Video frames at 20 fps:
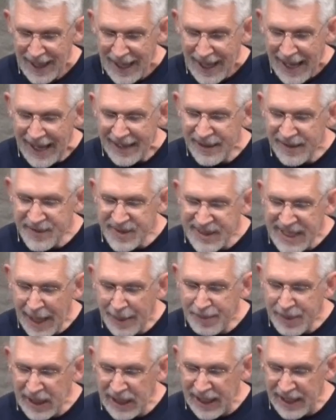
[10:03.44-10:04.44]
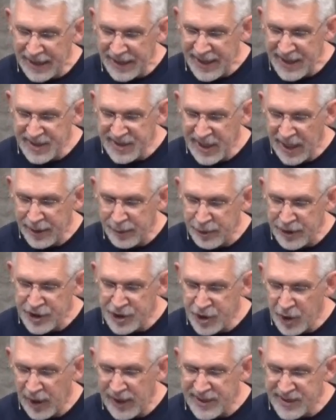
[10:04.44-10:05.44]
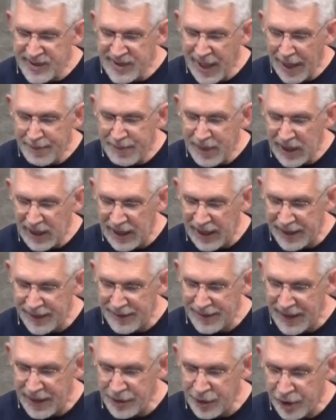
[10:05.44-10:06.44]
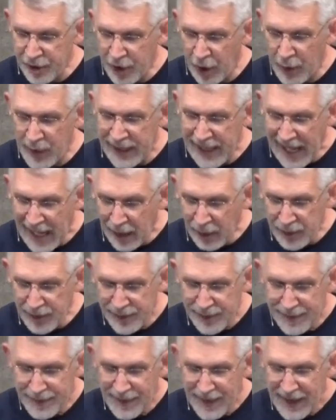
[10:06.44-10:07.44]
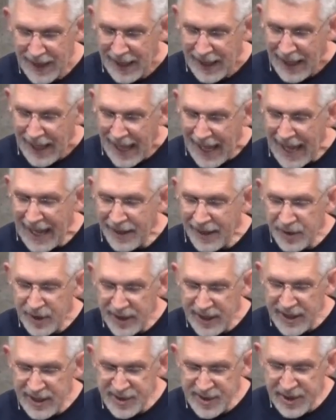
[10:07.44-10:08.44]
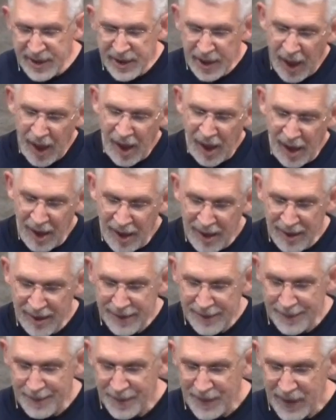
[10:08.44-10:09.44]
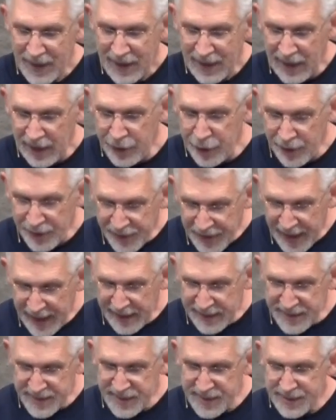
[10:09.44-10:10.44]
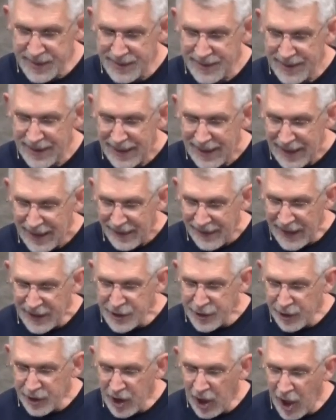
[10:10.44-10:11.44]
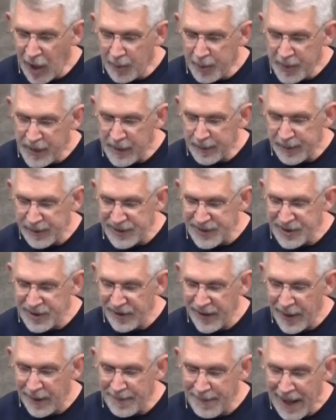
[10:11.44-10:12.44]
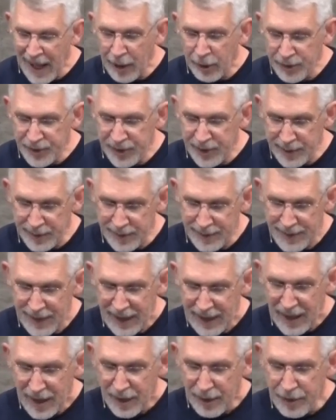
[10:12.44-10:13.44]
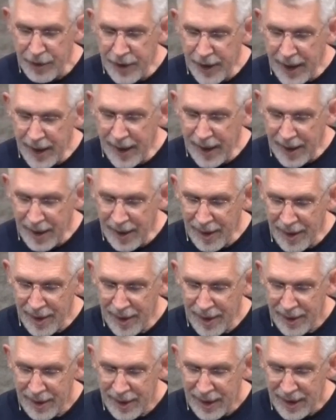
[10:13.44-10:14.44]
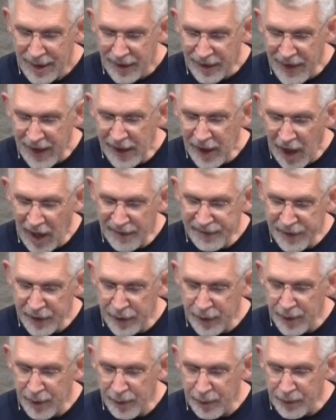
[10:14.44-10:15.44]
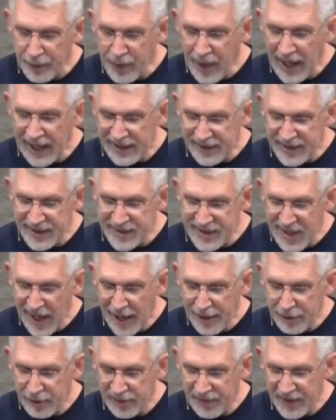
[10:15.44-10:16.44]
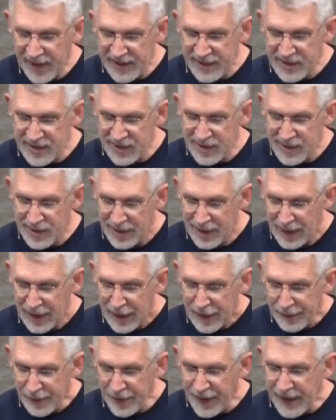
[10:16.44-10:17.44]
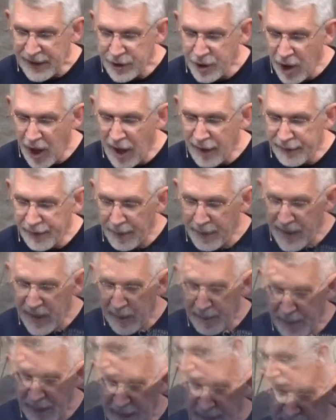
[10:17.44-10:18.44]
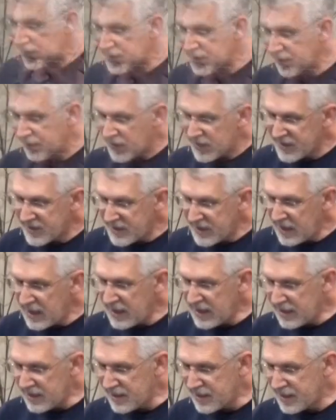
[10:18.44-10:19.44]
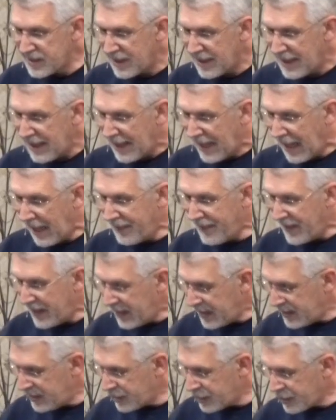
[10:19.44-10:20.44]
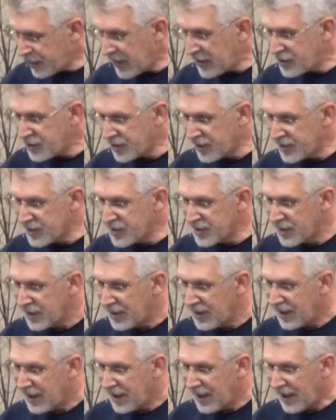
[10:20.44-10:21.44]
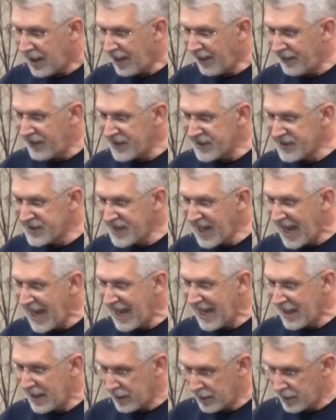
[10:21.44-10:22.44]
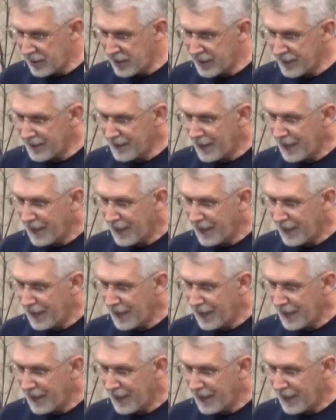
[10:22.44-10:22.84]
And of Zebulun, he said, Rejoice, Zebulun, in your going out, and Issachar, in your tents. They shall call peoples to their mountain. There they offer right sacrifices, for they draw from the abundance of the seas and the hidden treasures of the sand.